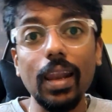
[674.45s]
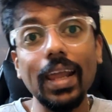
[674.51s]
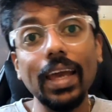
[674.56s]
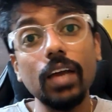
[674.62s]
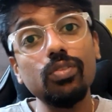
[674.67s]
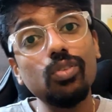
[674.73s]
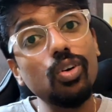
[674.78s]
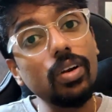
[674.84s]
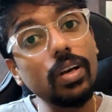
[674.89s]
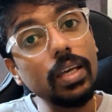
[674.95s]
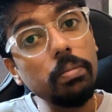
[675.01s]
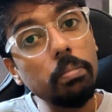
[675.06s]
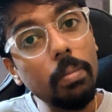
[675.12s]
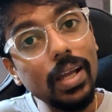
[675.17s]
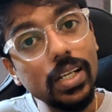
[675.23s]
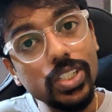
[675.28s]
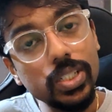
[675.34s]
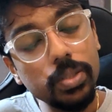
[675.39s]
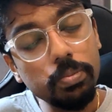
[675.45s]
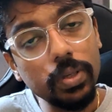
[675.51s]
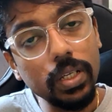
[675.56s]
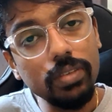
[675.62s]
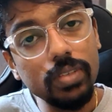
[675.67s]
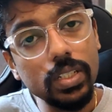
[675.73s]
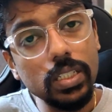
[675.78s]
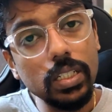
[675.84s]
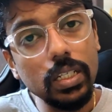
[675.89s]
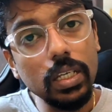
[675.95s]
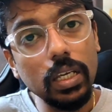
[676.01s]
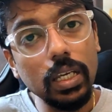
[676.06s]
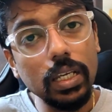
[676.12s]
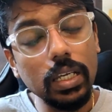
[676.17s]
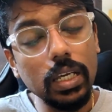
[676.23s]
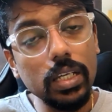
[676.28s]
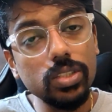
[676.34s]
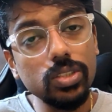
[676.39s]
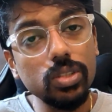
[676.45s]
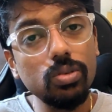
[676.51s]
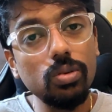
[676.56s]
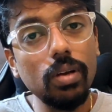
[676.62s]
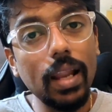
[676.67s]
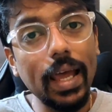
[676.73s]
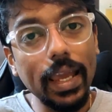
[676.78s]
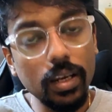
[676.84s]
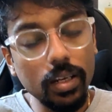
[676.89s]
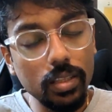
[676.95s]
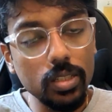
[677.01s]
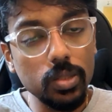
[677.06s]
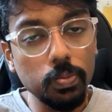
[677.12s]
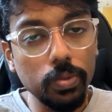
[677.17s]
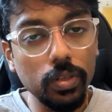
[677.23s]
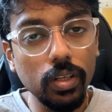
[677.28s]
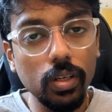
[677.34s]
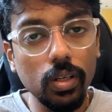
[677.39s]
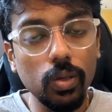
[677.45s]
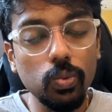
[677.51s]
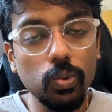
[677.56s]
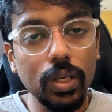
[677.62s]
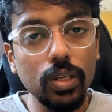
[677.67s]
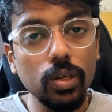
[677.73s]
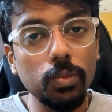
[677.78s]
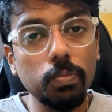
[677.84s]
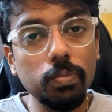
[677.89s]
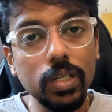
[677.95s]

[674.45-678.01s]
Like I've already mentioned previously, in case you liked this particular video,